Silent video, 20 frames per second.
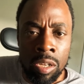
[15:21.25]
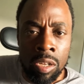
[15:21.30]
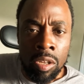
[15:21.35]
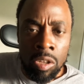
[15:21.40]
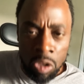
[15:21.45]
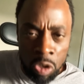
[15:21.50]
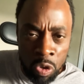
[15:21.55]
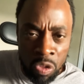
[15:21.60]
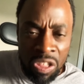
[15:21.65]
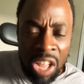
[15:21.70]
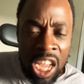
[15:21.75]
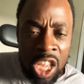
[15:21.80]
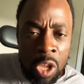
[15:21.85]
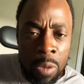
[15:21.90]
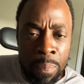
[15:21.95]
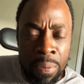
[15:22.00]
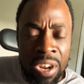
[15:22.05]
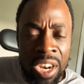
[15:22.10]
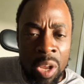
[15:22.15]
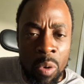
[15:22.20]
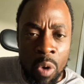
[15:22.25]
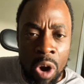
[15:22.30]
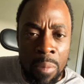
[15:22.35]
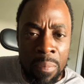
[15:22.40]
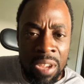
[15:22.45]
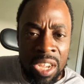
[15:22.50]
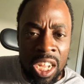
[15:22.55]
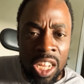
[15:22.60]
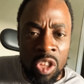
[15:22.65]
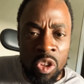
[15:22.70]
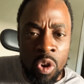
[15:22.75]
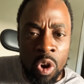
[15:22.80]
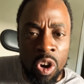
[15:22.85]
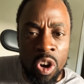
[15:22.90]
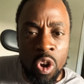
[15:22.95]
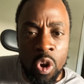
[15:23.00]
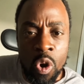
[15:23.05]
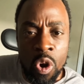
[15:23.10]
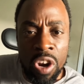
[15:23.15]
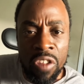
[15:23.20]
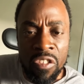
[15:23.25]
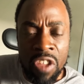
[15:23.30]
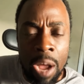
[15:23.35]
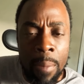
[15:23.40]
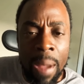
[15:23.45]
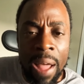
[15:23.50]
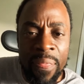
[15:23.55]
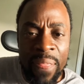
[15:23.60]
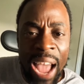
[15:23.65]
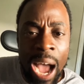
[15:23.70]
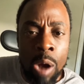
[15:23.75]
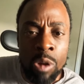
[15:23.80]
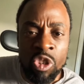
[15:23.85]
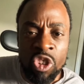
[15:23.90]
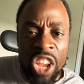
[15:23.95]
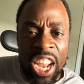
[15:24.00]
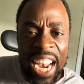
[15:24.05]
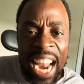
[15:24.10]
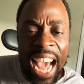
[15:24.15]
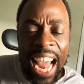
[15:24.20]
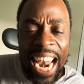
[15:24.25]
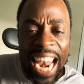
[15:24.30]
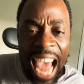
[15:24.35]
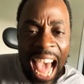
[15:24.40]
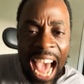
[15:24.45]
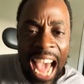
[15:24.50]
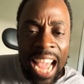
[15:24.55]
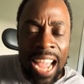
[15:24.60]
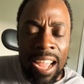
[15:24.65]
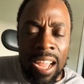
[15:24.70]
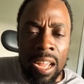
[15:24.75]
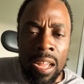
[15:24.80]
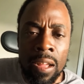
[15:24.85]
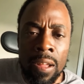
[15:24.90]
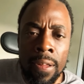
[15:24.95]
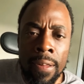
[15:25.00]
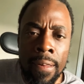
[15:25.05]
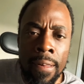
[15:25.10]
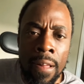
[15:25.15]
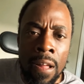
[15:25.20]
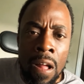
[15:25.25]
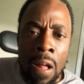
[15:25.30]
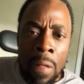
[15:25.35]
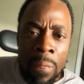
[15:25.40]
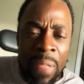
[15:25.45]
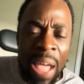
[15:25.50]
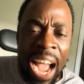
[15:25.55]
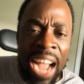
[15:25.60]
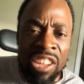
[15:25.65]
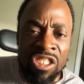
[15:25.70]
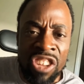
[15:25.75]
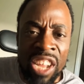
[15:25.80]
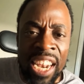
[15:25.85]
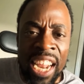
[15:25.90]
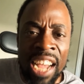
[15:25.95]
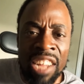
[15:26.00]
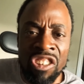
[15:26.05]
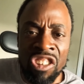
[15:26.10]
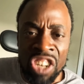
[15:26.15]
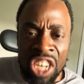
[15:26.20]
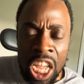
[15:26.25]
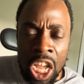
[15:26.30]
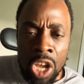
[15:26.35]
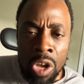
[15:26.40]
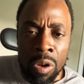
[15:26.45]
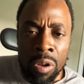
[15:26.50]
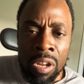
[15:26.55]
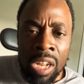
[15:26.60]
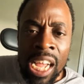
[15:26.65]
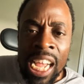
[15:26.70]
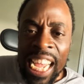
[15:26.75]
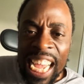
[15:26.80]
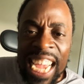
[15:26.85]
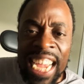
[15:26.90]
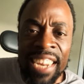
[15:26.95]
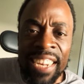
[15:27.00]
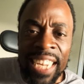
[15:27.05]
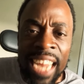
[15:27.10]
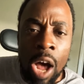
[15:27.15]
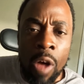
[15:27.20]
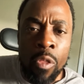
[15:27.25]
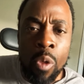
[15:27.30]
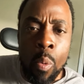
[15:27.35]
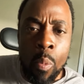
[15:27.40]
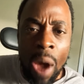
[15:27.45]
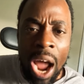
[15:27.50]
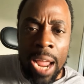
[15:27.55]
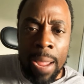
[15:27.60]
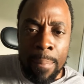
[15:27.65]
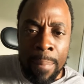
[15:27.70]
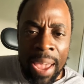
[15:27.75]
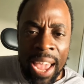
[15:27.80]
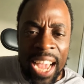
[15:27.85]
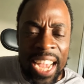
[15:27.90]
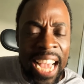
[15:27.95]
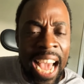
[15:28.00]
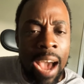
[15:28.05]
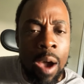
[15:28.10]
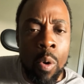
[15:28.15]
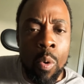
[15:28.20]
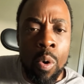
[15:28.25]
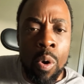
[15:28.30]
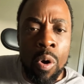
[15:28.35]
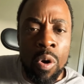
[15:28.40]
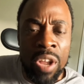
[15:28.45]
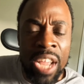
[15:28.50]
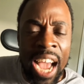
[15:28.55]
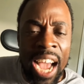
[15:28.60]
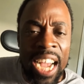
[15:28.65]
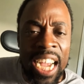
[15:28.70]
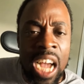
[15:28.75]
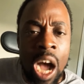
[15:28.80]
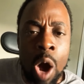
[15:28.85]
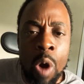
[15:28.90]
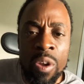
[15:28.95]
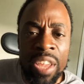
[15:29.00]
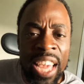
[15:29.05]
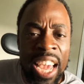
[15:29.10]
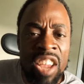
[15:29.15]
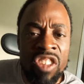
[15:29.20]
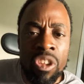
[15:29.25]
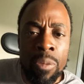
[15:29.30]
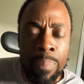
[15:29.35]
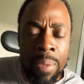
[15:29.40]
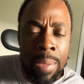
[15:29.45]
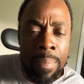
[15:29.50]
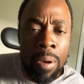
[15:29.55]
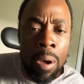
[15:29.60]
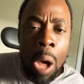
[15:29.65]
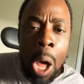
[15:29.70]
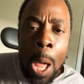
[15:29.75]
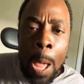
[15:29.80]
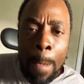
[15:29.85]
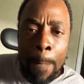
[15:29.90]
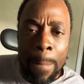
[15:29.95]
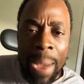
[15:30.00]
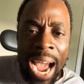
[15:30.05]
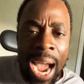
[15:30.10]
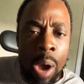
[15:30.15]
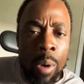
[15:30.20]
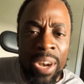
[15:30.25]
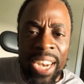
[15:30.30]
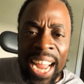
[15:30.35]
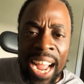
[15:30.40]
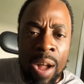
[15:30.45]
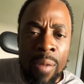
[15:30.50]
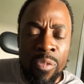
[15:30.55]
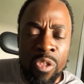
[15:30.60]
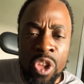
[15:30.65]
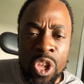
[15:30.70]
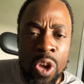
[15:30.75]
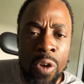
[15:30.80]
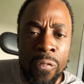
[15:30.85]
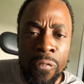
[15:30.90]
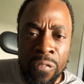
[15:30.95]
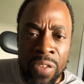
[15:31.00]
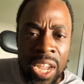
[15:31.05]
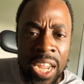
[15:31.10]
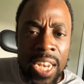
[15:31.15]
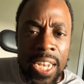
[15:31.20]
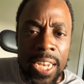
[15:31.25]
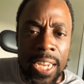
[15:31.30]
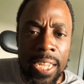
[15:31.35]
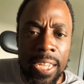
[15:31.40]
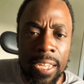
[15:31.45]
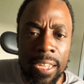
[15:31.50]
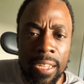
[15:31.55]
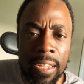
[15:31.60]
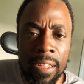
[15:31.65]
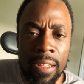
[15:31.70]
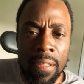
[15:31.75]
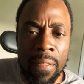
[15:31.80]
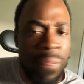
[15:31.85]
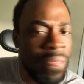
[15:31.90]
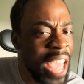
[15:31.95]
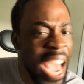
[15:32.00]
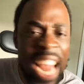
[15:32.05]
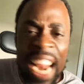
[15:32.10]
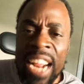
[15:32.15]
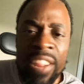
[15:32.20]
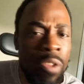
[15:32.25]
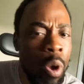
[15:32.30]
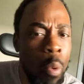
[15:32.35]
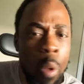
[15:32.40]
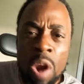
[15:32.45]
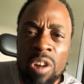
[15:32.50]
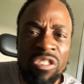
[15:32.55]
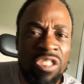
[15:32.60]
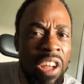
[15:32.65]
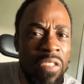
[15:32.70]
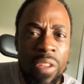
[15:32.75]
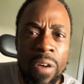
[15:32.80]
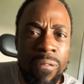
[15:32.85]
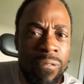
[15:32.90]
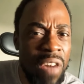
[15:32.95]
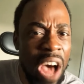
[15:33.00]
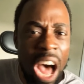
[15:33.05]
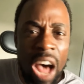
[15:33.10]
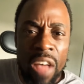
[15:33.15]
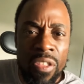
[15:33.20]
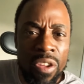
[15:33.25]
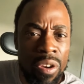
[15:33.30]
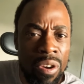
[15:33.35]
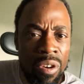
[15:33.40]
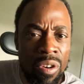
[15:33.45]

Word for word: You think you putting in work because you on the corner talking about thou shalt not lie, thou shalt not steal, Esau, the white man, got, got Caucasian people bowing down to your feet. That ain't the works of the Father.